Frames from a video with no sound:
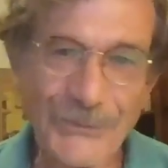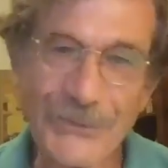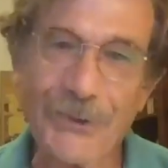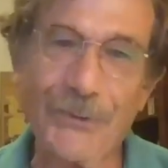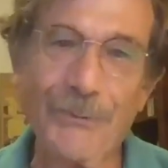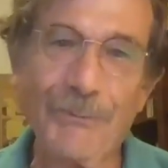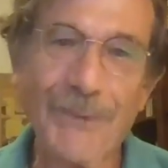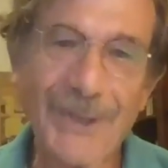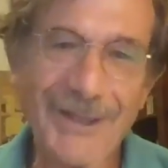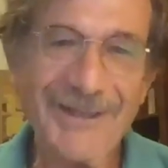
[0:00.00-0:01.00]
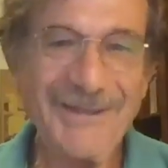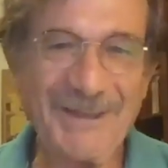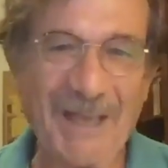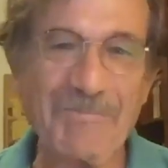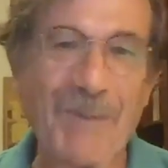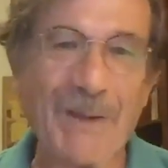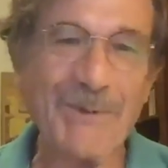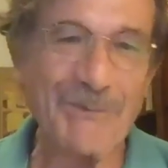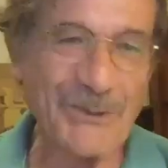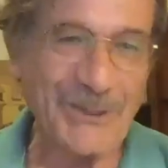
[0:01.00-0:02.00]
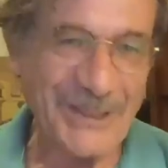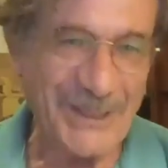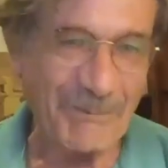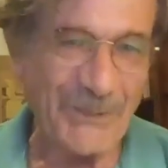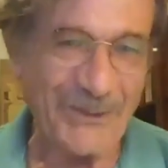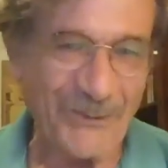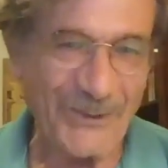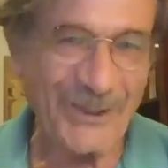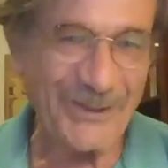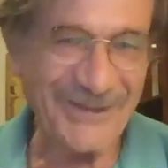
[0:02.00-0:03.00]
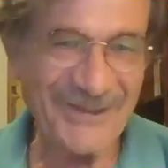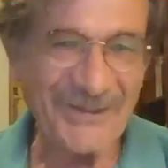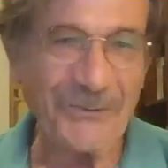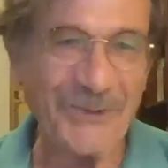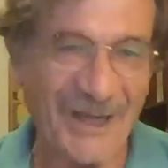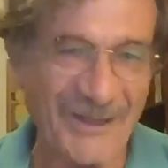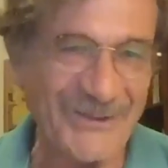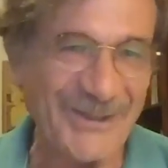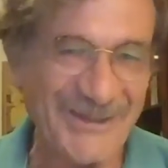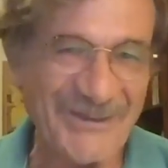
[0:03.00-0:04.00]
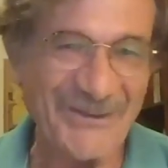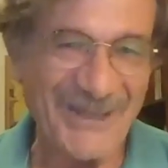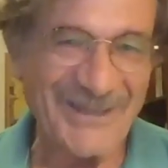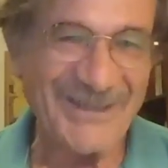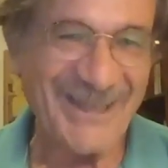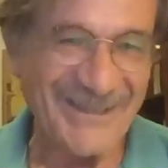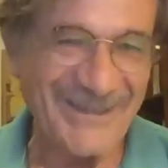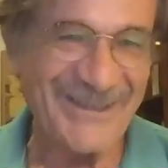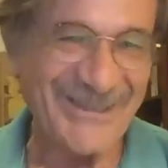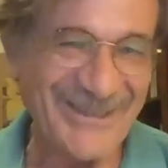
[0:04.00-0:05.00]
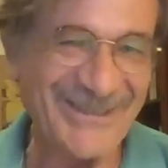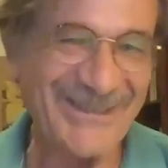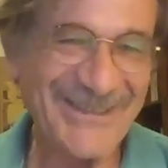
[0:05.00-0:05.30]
So that paper was accepted only in 2000, so that's 10 years.